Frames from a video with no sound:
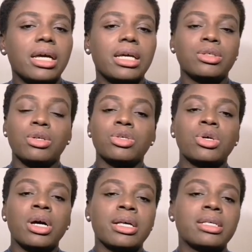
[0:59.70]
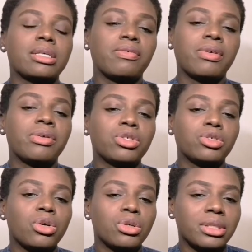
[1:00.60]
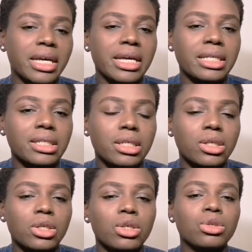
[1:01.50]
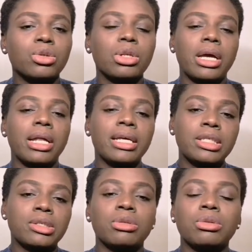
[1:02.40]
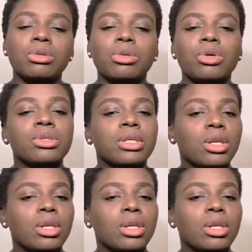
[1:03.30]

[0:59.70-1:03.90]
It also has a very strong taste, so a little goes a